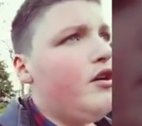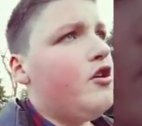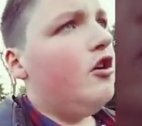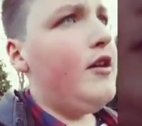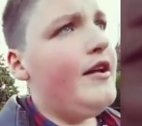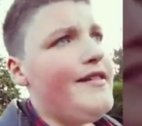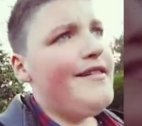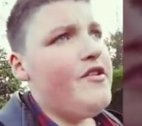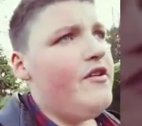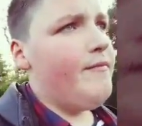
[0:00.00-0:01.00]
at college
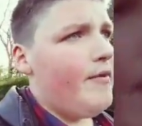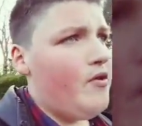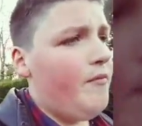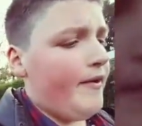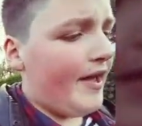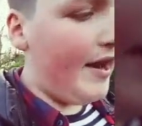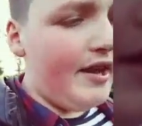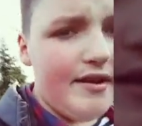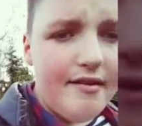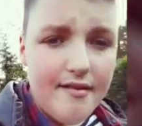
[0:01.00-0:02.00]
doing motor
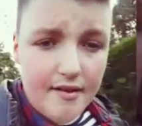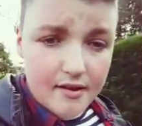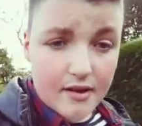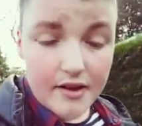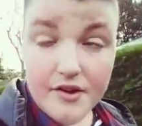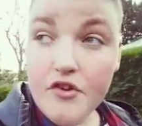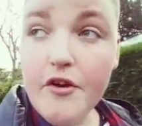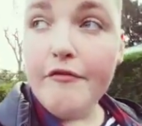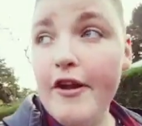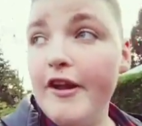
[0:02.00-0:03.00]
mechanics. He's
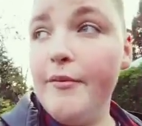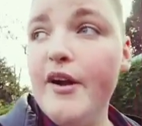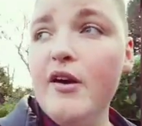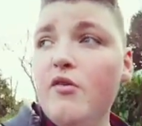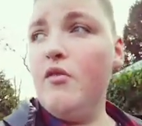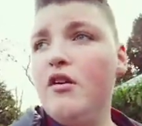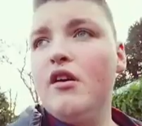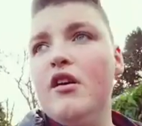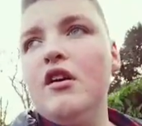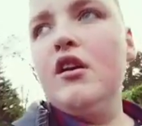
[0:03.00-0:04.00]
doing really well.
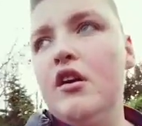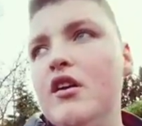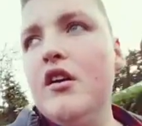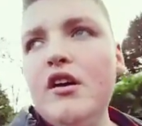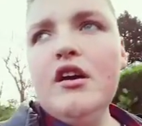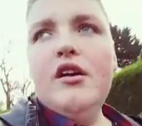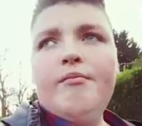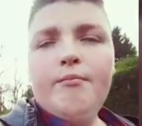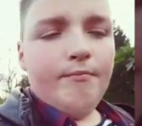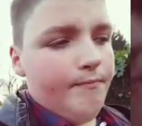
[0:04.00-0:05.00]

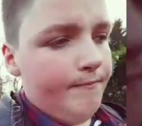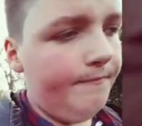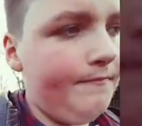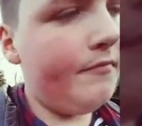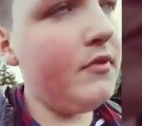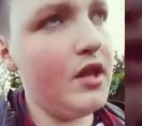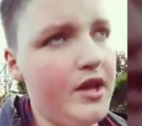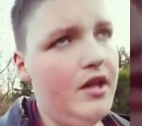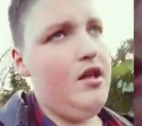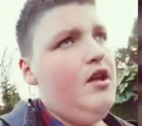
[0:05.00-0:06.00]
Um,
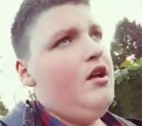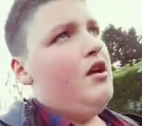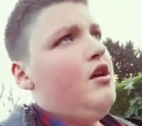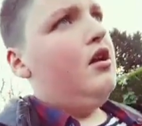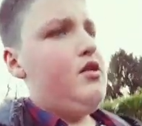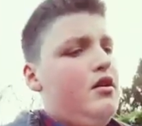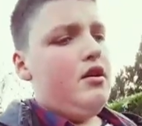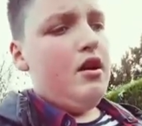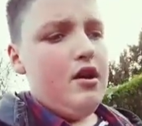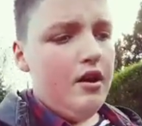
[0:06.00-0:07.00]
yeah,
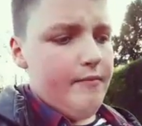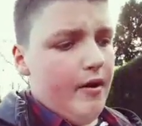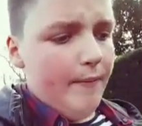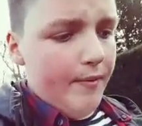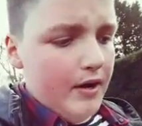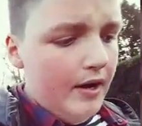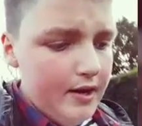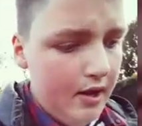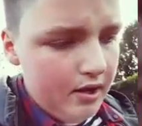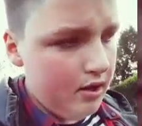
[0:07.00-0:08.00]
um, I
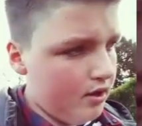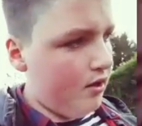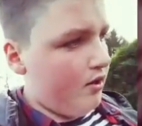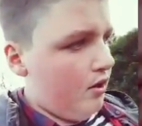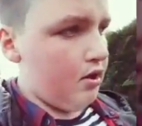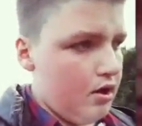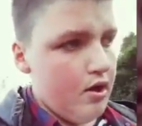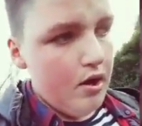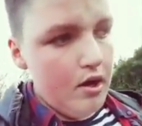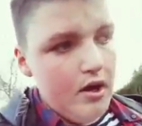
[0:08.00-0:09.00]

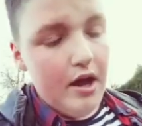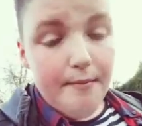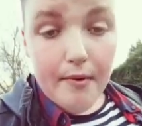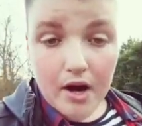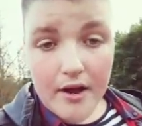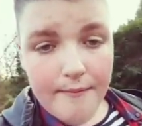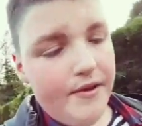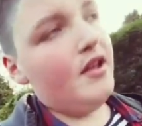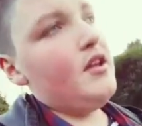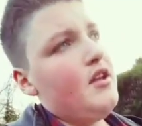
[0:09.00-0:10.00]
believe he might
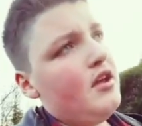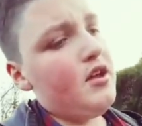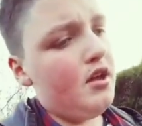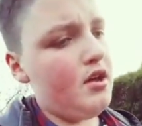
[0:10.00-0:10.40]
be.